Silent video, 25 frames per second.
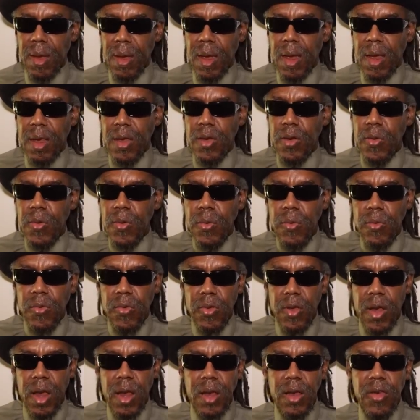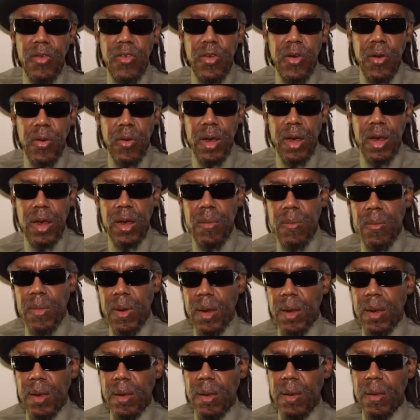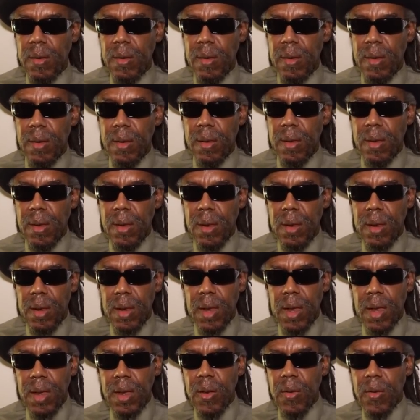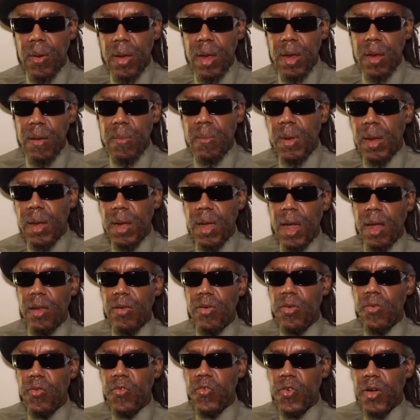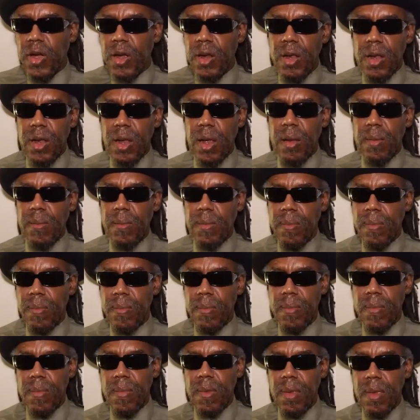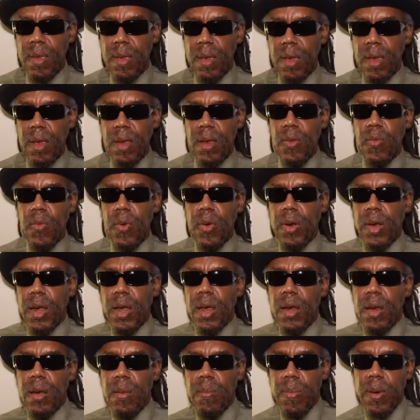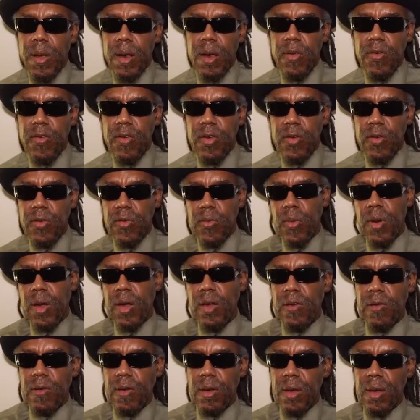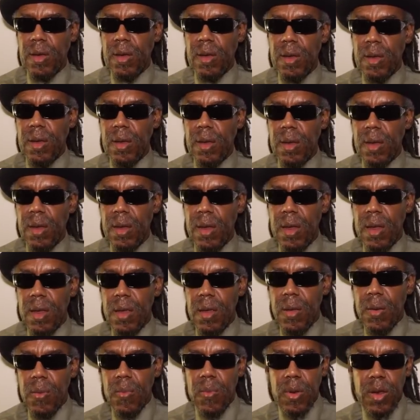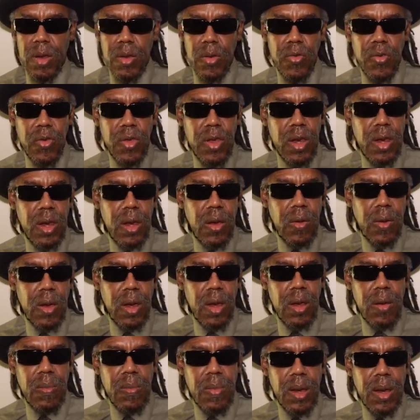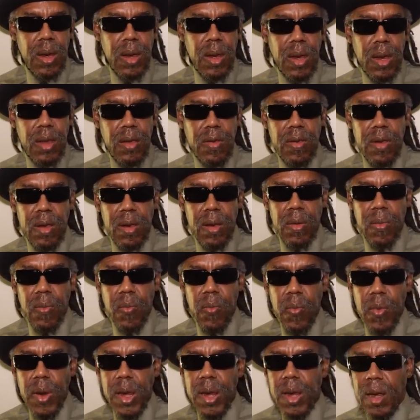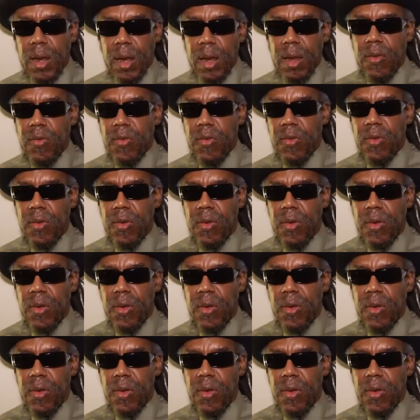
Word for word: and you say this your enemy, and your enemy got you fucked up. You want to get in a better situation. When you see your enemy gets in a weakness,